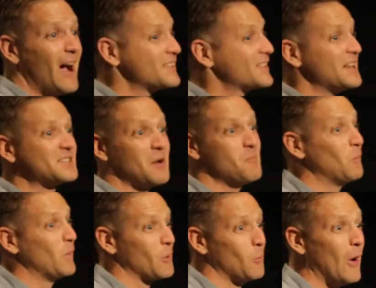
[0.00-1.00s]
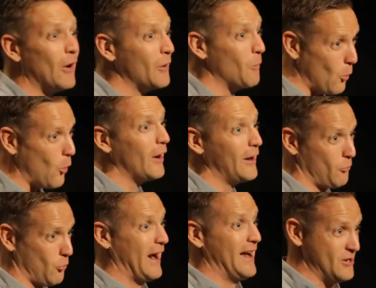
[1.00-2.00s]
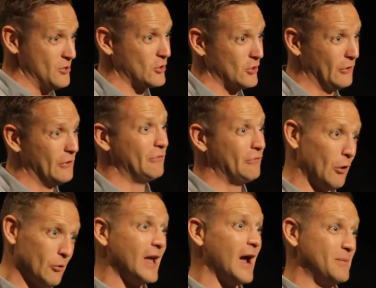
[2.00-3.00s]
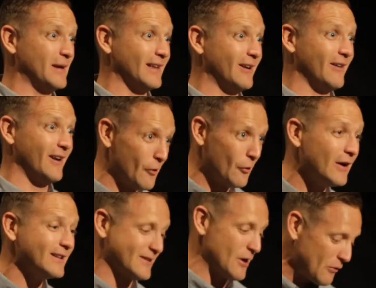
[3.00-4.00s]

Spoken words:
I said someone with a wide range of vocabulary, all right?